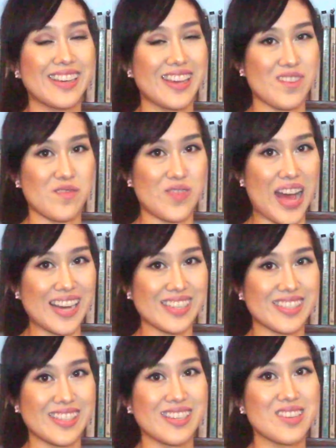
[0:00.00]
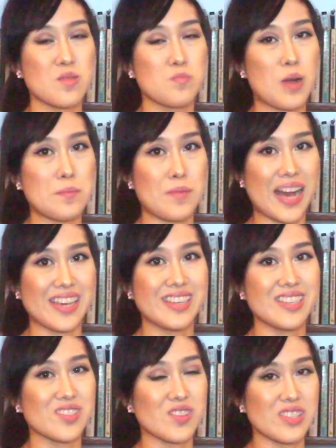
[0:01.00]
In fact, Baybayin
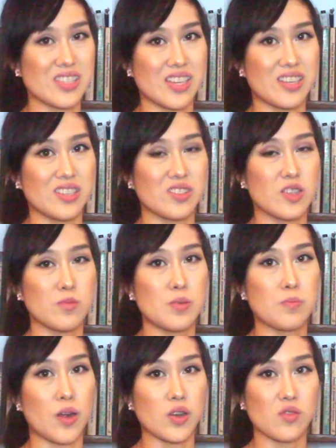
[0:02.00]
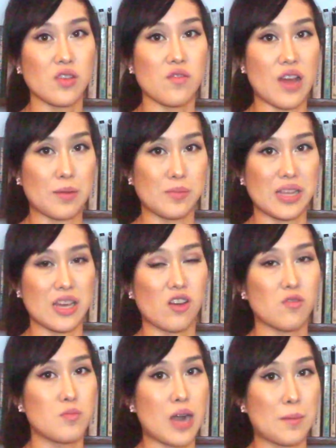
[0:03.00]
is considered to be part of the family
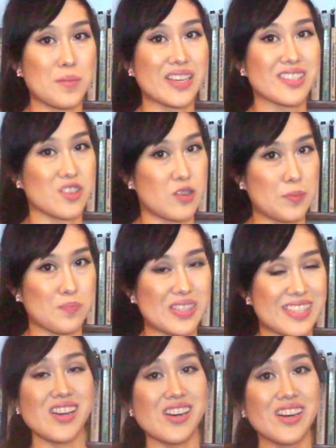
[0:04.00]
of Brahmic scripts.